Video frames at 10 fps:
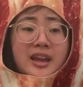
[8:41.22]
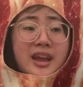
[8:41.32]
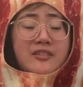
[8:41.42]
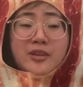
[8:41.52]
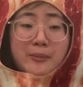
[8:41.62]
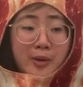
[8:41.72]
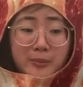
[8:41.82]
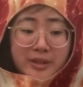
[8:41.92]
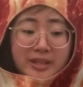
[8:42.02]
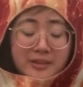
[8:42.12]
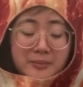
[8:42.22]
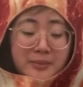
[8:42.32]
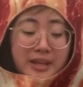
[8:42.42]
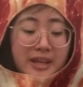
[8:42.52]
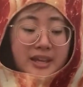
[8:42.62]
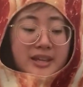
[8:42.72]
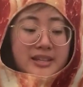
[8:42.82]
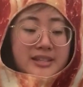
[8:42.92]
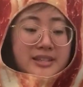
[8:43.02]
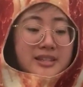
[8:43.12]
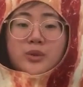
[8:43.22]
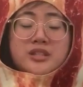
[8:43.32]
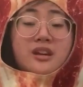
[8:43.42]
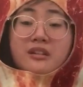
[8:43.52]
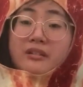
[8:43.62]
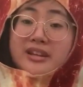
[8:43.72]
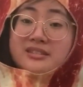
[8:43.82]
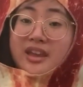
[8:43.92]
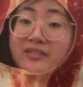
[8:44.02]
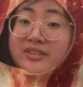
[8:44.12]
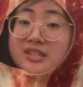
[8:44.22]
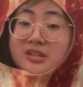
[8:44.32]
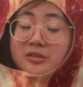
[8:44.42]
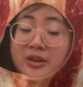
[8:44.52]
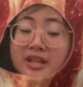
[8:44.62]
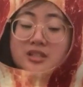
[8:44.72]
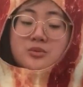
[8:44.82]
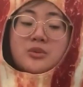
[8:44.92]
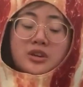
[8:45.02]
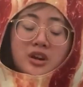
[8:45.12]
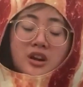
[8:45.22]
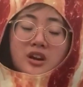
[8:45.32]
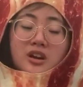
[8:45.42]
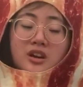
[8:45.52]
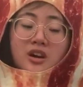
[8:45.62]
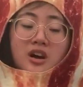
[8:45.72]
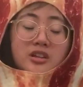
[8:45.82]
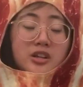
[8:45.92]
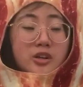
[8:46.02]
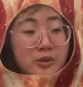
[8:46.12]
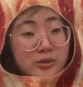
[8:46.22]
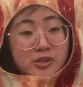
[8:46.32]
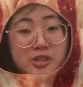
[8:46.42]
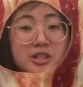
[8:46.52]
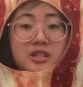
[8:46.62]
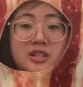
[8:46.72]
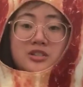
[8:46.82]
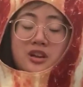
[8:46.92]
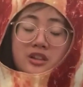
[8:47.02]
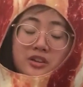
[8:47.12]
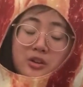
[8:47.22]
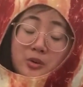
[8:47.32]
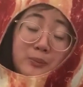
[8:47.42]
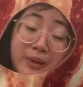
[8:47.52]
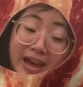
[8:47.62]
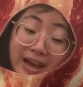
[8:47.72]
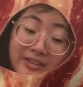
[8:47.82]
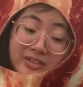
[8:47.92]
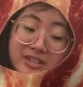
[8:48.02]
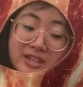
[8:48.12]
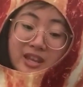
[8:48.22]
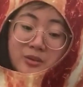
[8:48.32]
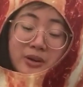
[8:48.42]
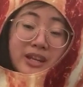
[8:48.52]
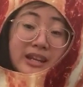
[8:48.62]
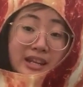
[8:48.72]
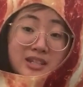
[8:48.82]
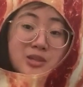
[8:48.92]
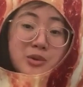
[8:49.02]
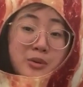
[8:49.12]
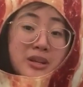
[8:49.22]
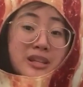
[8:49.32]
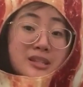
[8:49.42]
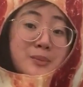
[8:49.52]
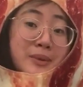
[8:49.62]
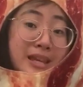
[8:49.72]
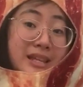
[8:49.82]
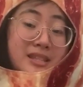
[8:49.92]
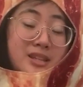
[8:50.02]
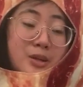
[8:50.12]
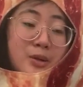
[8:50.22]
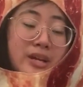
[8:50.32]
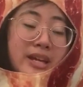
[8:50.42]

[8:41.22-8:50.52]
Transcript: every moment because it's not a race. Life isn't a race. We're all on our own journeys, all on our own paths, and we're gonna get to where we need to be. So